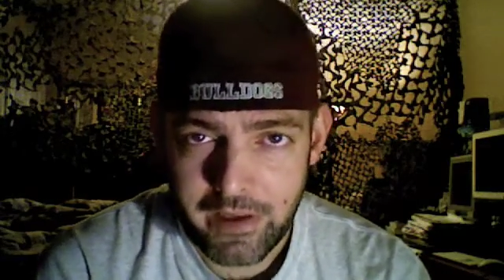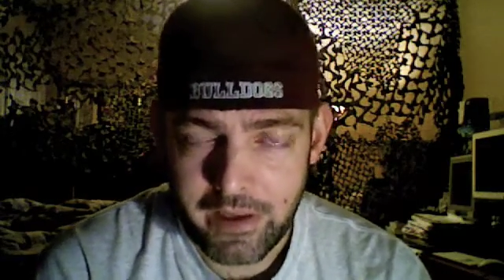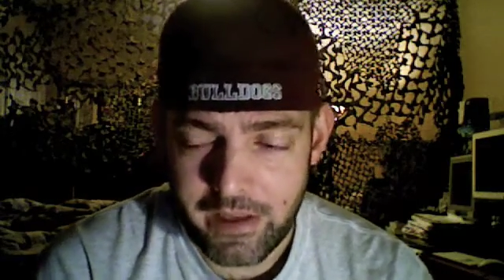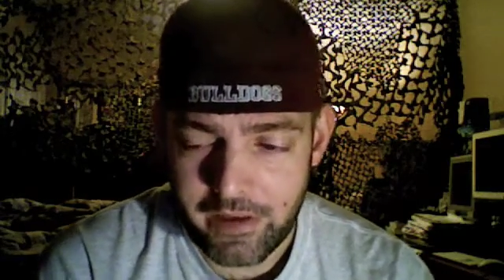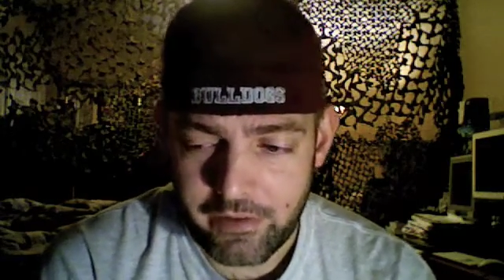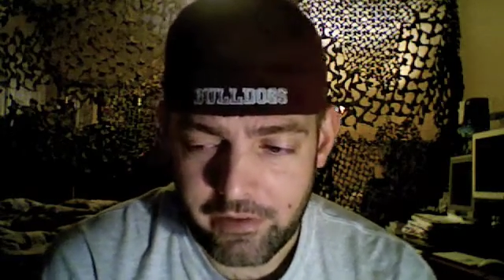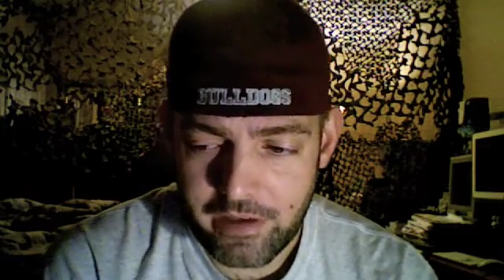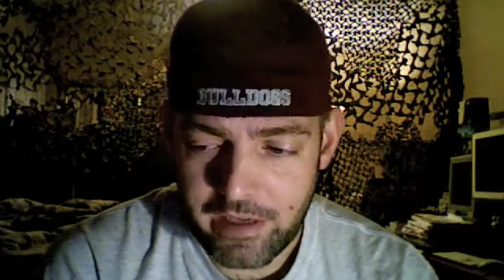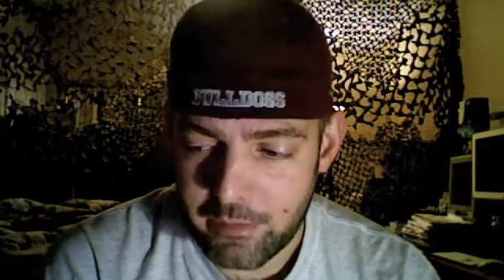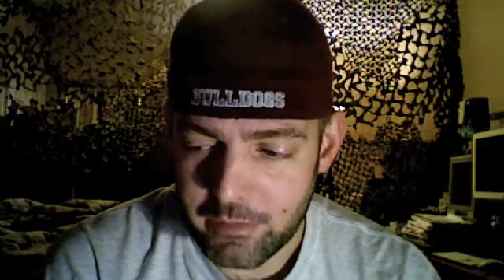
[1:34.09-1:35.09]
and
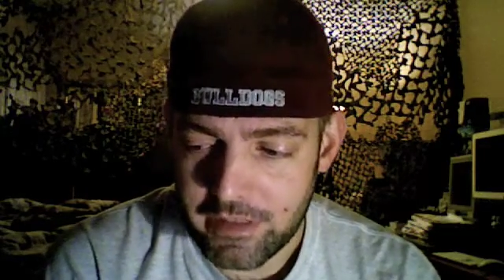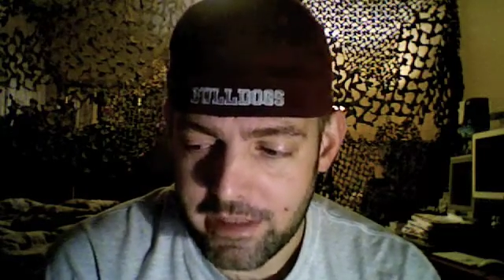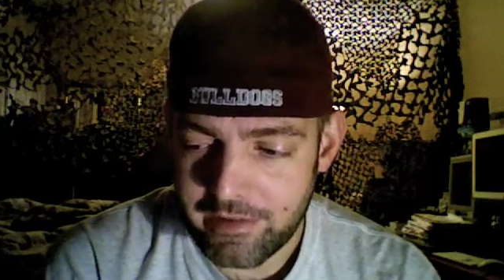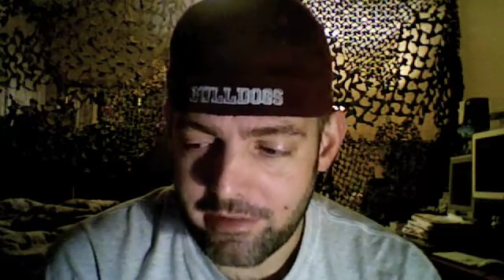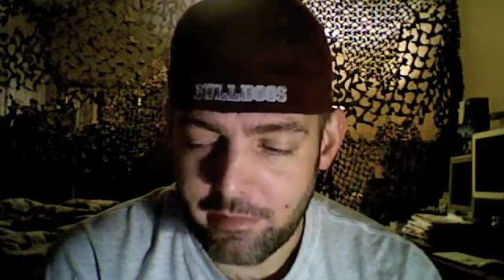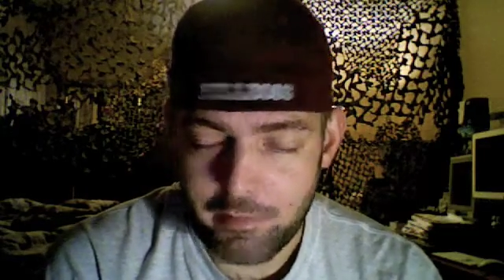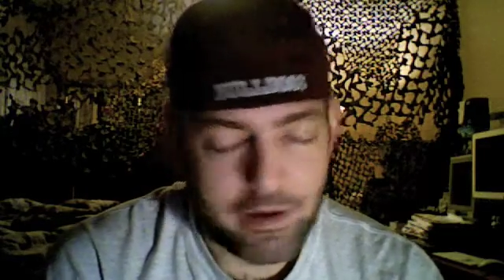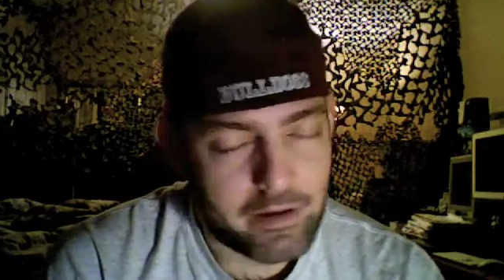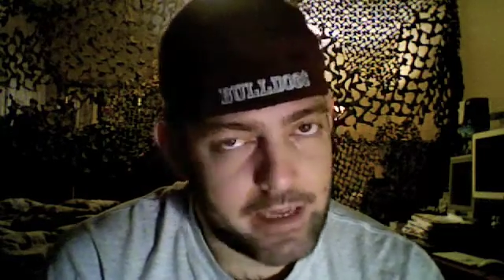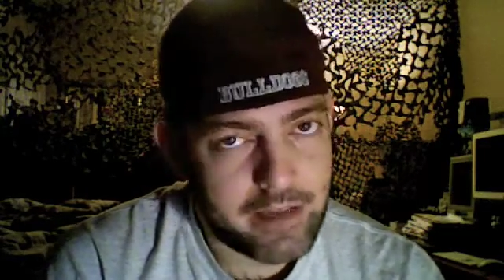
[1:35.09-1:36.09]
I would like some
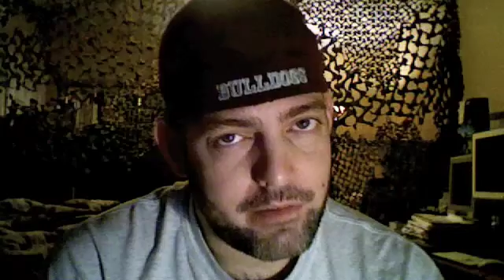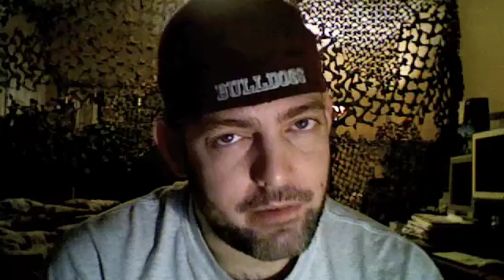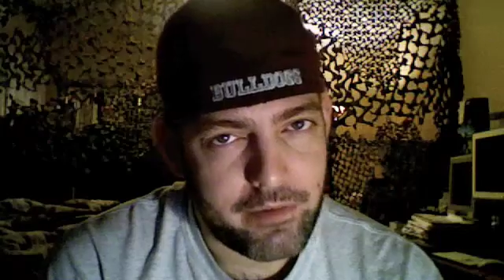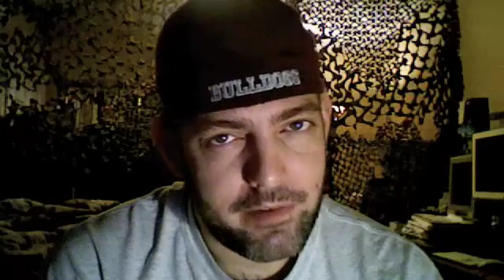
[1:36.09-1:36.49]
solid answers